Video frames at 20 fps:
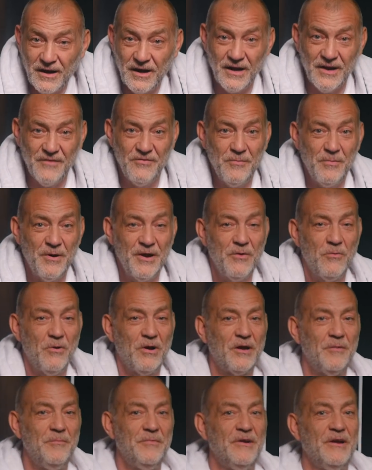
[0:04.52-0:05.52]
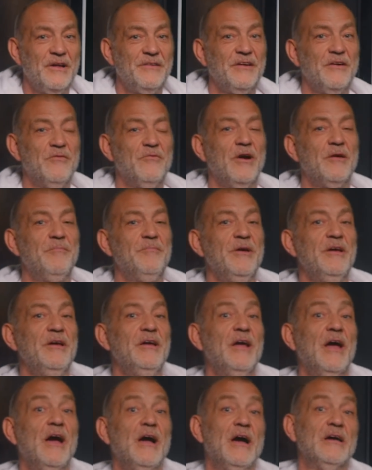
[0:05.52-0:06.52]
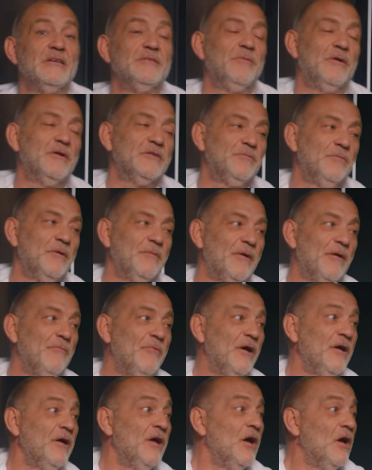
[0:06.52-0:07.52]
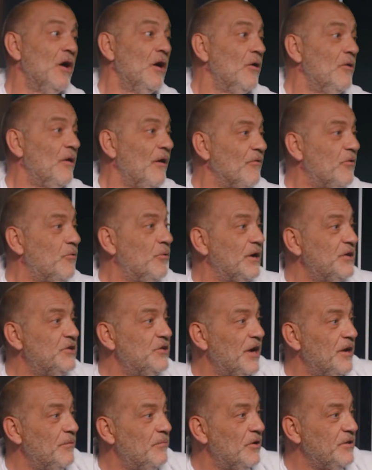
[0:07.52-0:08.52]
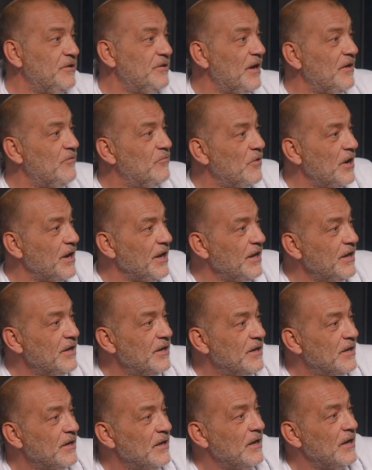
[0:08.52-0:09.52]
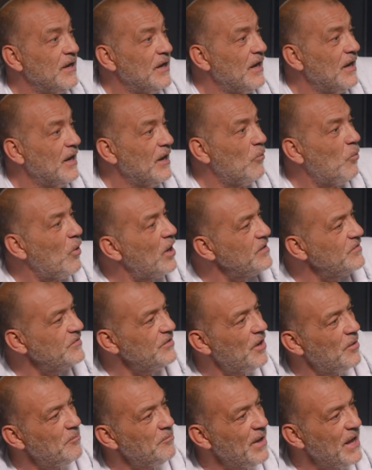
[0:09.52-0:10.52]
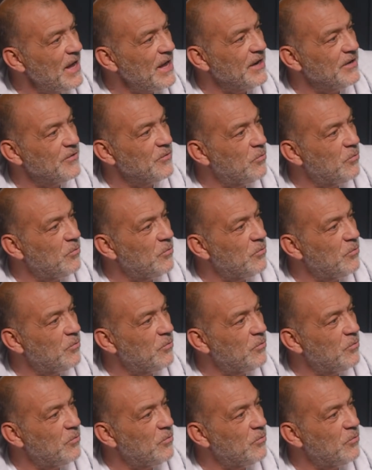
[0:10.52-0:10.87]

Hi everybody, welcome to SA Rugby, sponsored by Betway. We're going to have a quick chat about Dave Rennie. Why is he not banned?